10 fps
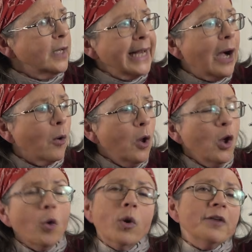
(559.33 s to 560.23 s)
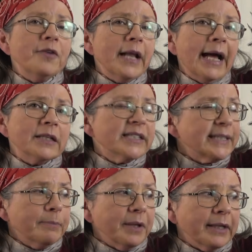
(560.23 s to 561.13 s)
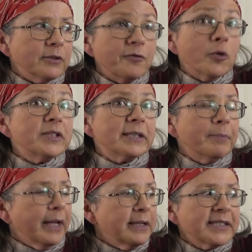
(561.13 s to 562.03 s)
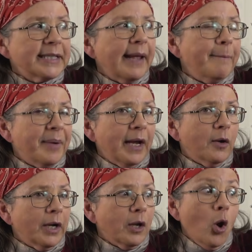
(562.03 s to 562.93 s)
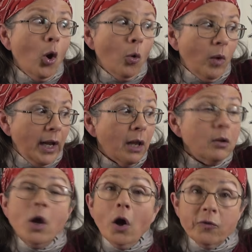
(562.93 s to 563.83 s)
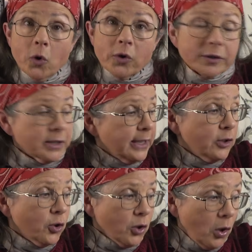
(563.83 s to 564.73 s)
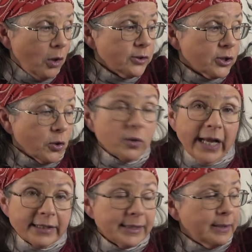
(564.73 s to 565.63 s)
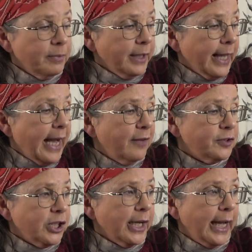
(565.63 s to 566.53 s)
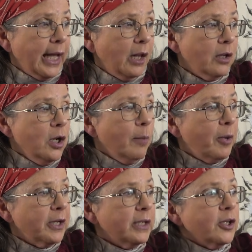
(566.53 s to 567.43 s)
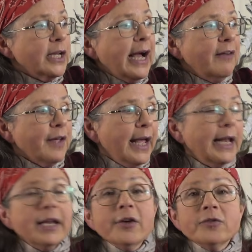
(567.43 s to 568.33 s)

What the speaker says: Now, what if it had a sibling, a full sibling, same pairing? Well, of course, it could also, that sibling, have JL, but it could have any